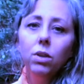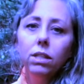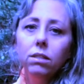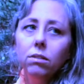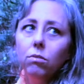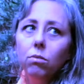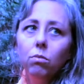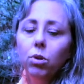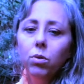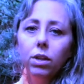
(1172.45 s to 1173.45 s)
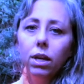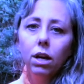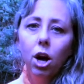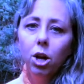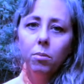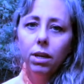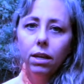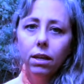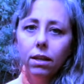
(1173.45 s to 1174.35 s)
let's ruin the economy.